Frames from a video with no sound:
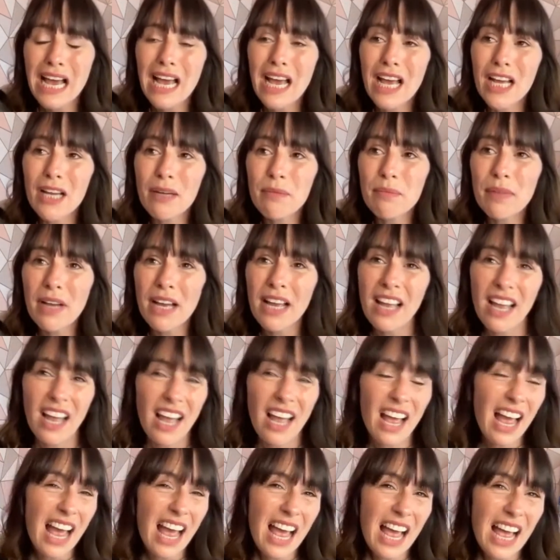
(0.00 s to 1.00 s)

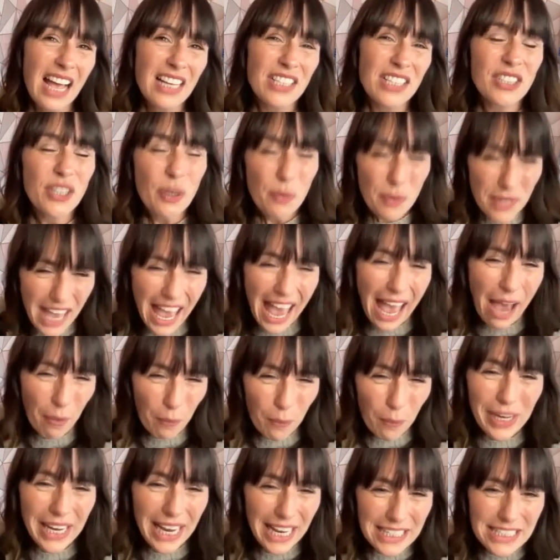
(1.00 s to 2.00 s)
So yeah,
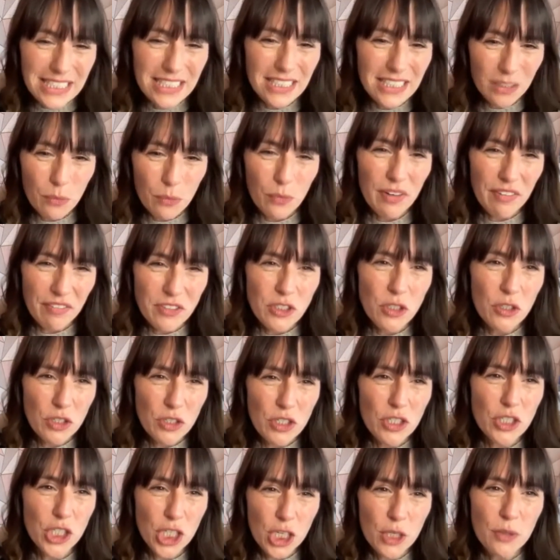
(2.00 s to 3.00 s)
we've
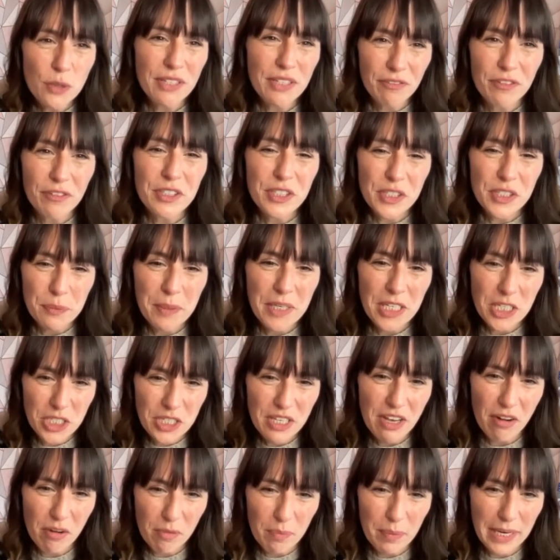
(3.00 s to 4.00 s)
done two different
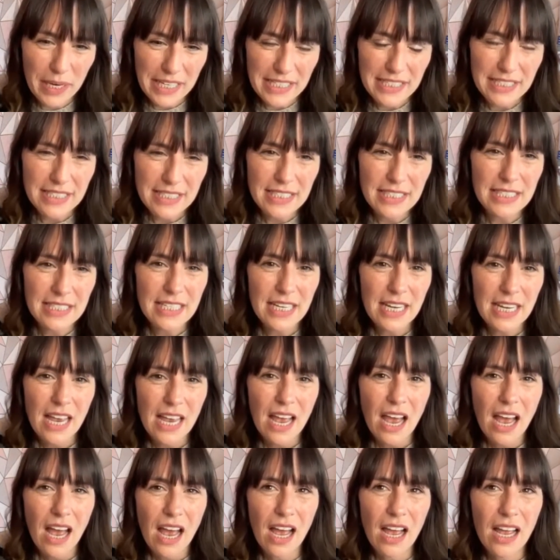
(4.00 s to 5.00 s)
speech therapists.
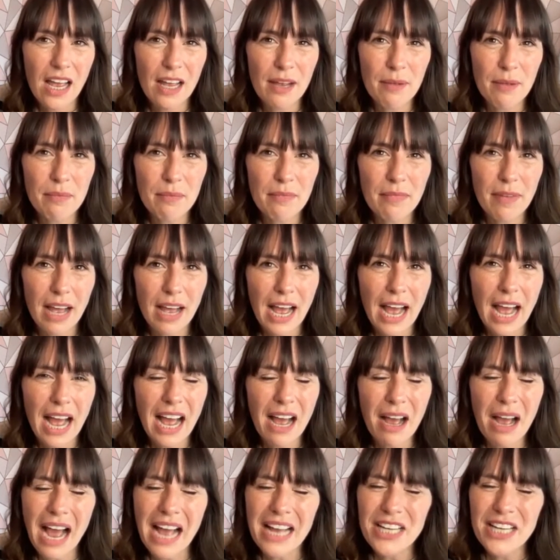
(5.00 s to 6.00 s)
I
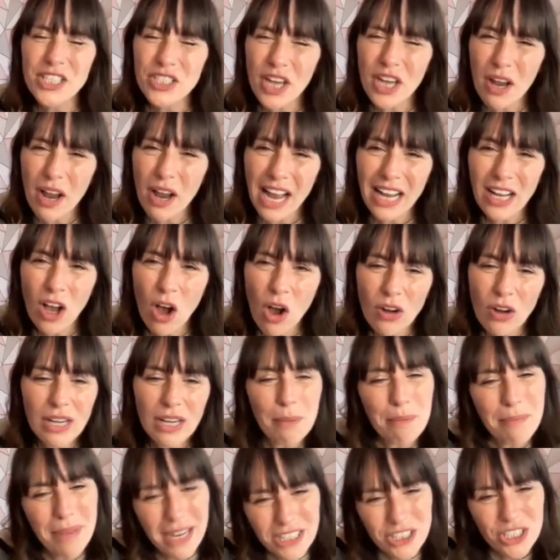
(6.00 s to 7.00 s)
can't
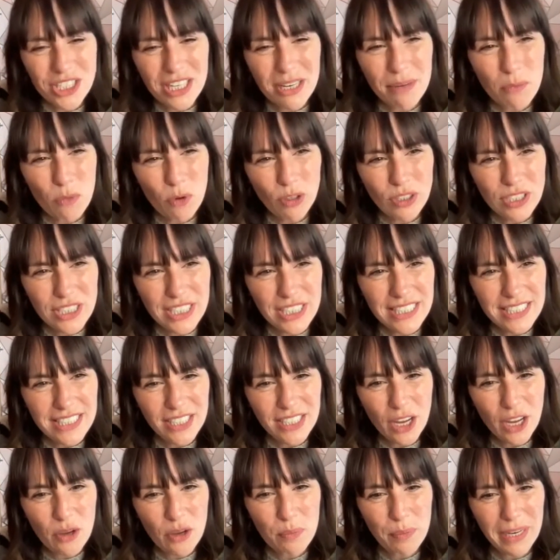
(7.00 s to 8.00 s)
imagine him wanting
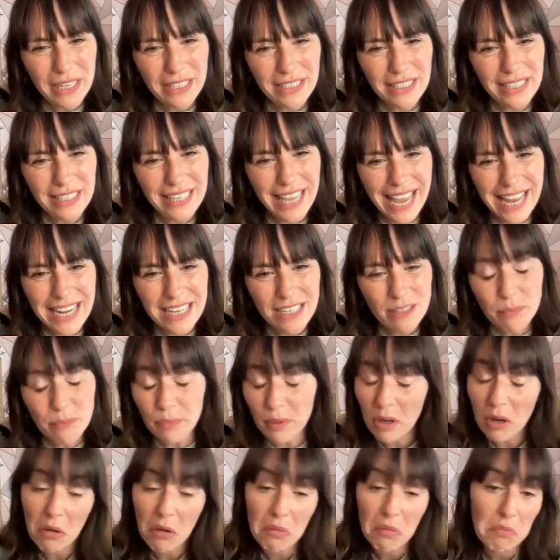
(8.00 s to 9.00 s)
to go back again,
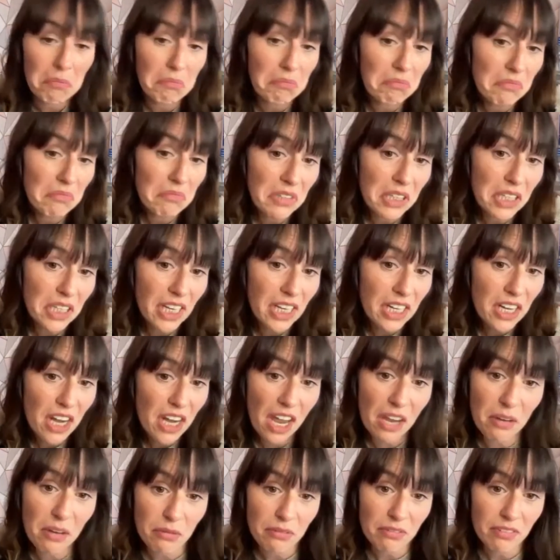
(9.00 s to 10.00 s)
but, you
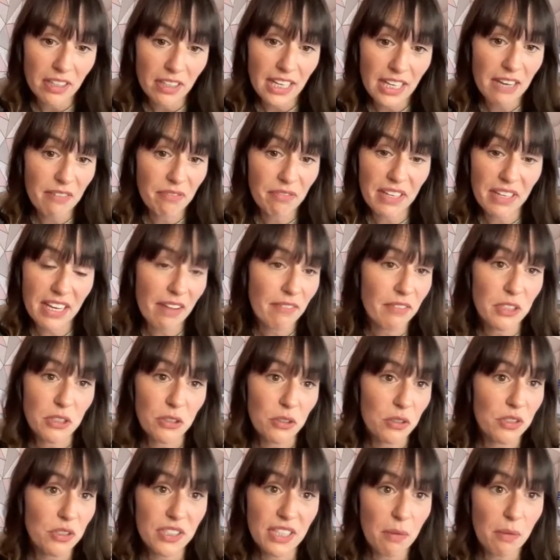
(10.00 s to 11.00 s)
know, if he ever
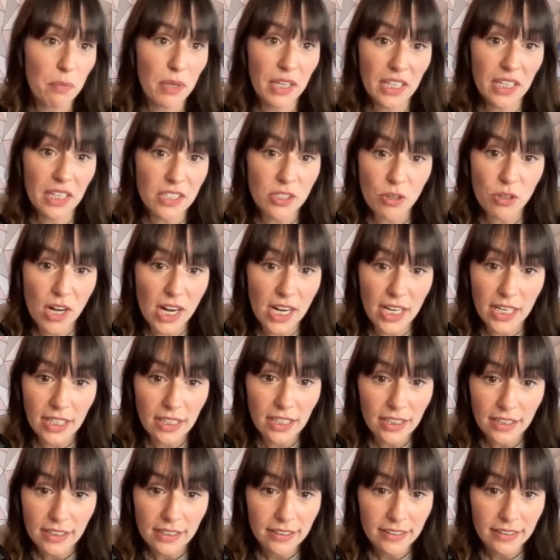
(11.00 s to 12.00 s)
does, then we can
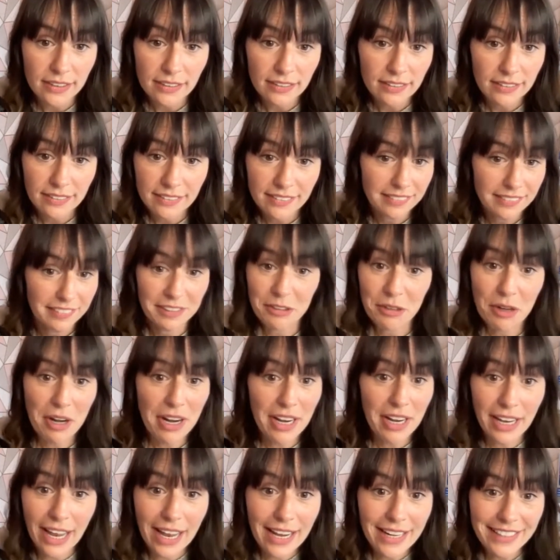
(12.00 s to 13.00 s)
try
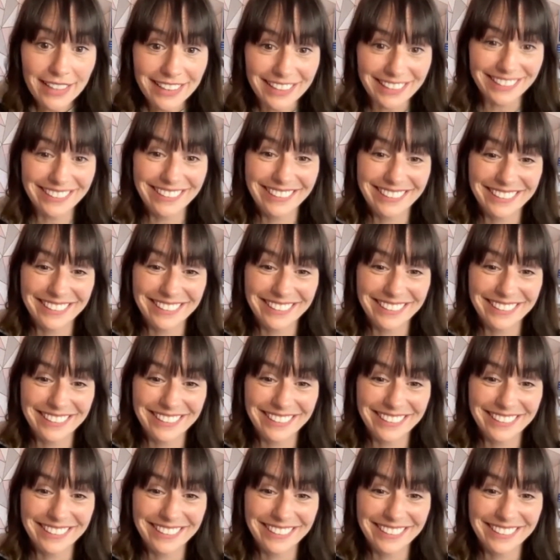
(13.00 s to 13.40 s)
again.